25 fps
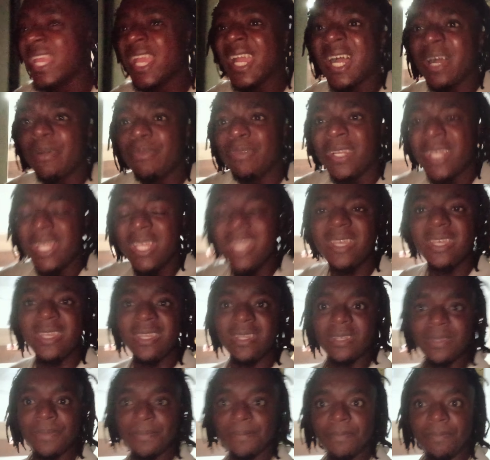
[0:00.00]
they have
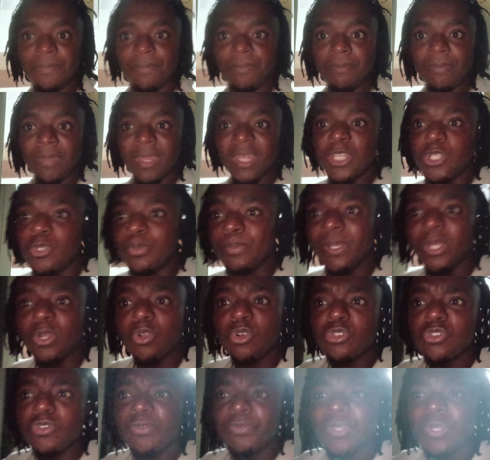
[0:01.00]
did. It's
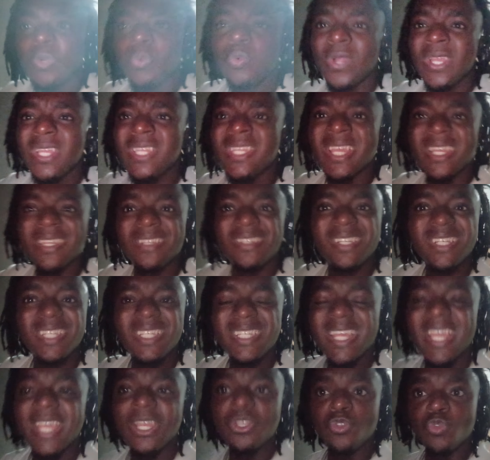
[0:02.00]
because of the way they
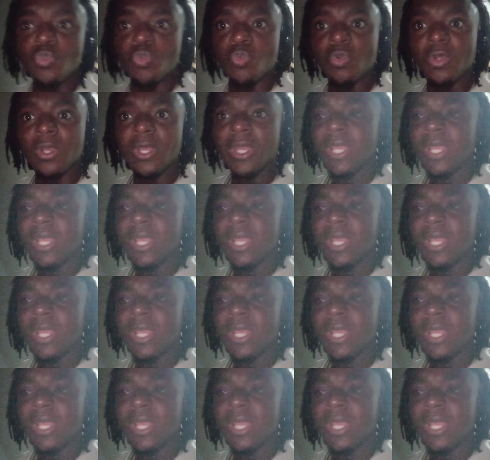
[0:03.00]
treated you.